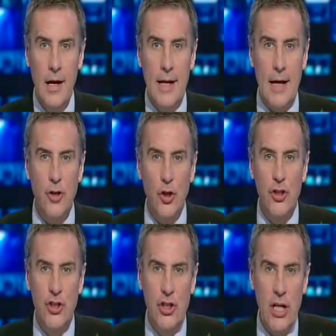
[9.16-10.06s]
Now,
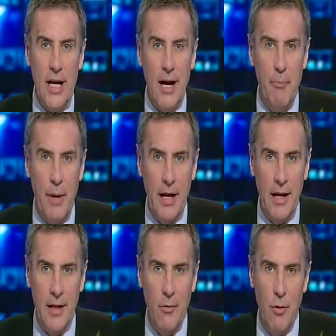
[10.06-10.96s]
Georgina
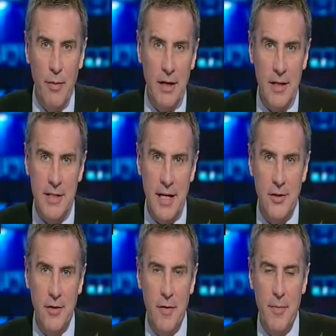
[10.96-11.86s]
Bailey, the woman at the
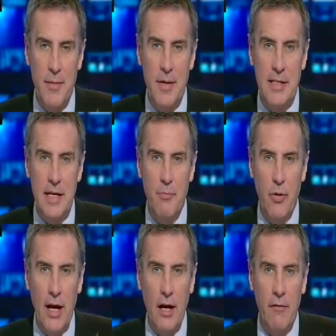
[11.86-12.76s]
centre of the BBC
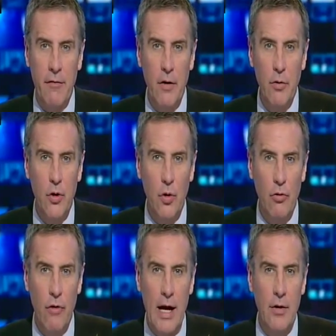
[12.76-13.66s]
prank phone
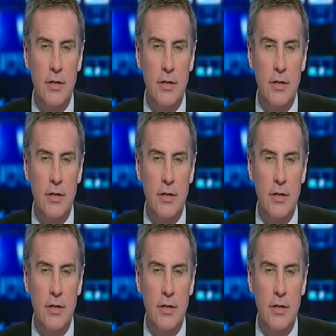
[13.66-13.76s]
call row,